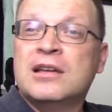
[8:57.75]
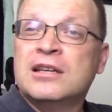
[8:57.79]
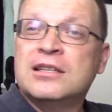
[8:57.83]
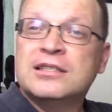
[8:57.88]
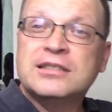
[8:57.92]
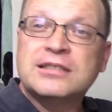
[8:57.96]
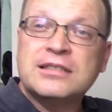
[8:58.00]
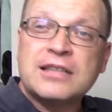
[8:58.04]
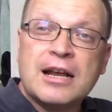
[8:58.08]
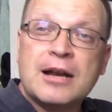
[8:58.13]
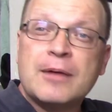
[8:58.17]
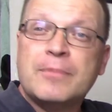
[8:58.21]

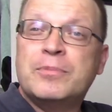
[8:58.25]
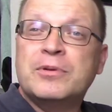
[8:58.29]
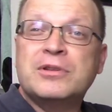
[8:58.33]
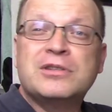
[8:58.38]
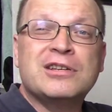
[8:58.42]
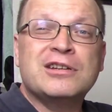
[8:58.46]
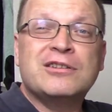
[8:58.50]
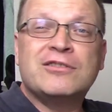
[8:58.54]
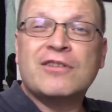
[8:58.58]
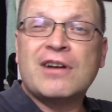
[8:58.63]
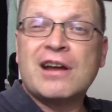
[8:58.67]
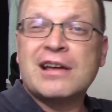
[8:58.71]
set up its
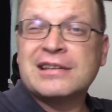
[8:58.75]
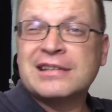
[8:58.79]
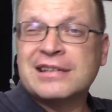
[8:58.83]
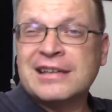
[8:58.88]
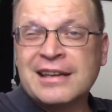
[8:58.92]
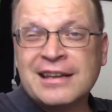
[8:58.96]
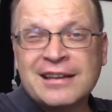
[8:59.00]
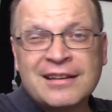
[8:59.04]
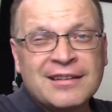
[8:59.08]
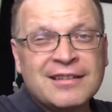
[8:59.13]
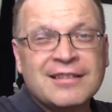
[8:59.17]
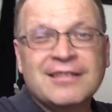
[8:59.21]

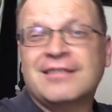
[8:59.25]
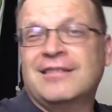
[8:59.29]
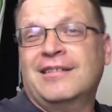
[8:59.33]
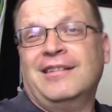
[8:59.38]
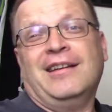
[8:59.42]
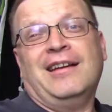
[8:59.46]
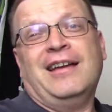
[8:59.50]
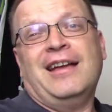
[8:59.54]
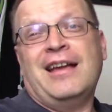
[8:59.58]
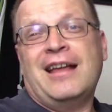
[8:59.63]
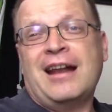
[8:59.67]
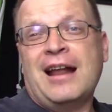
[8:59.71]
addressing,
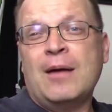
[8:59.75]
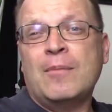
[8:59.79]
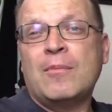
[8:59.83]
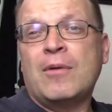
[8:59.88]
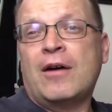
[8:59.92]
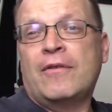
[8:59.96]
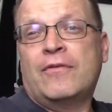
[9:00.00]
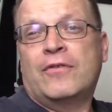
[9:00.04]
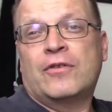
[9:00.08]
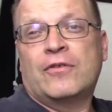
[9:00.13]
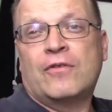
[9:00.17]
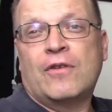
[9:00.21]
and I'm
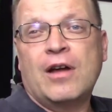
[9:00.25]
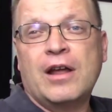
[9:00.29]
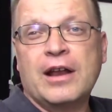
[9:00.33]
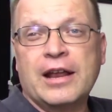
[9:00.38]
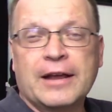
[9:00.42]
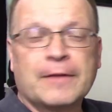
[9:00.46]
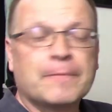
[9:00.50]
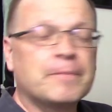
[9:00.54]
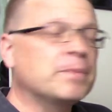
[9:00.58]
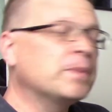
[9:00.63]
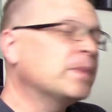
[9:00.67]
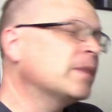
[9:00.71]
off and
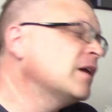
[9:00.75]
running.